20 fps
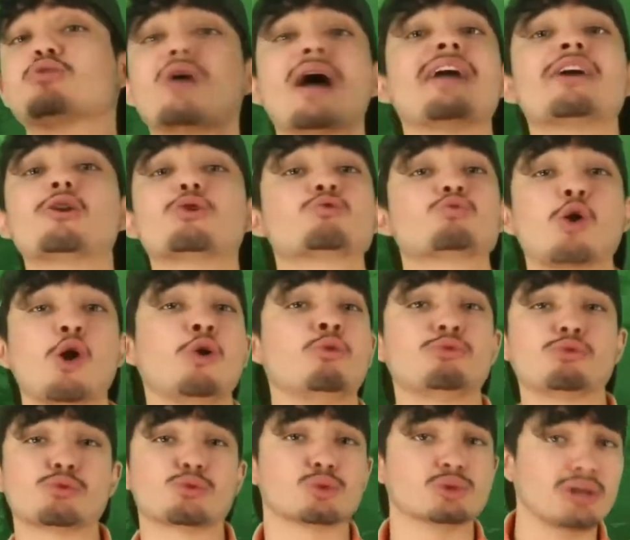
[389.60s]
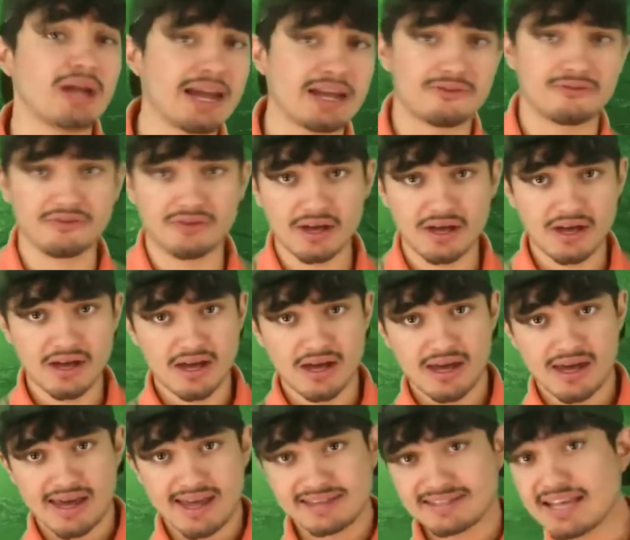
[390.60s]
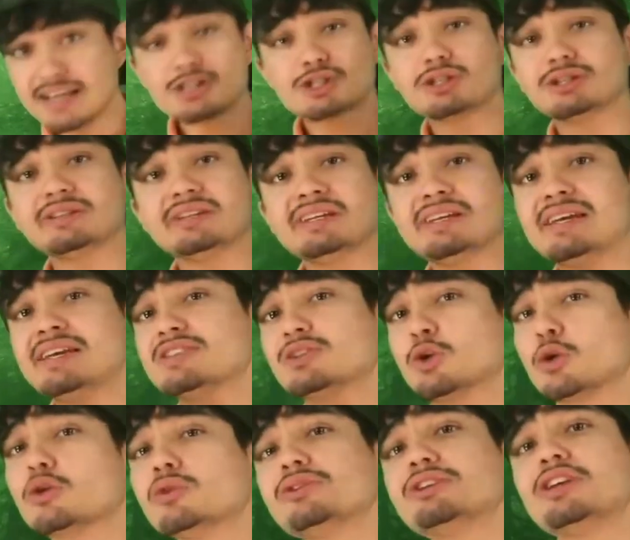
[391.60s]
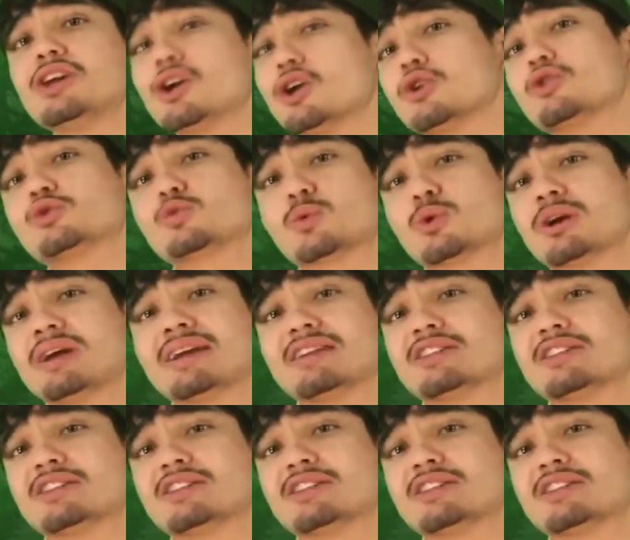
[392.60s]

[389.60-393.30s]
Pryor rode through life. Essentially, his early years were